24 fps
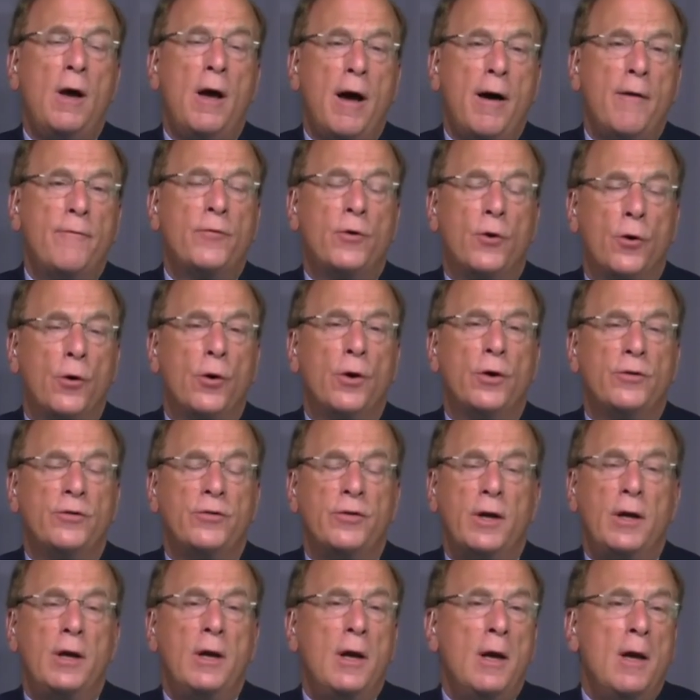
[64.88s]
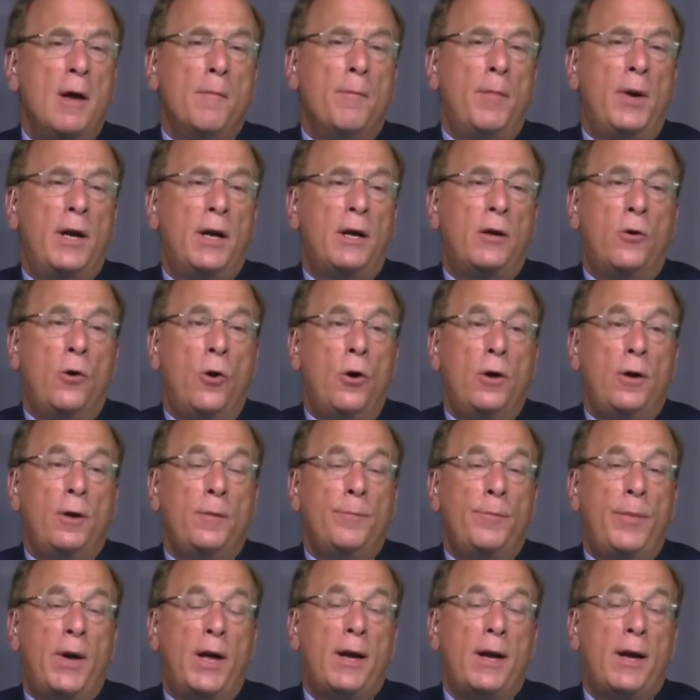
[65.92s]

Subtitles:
of currency. But it could.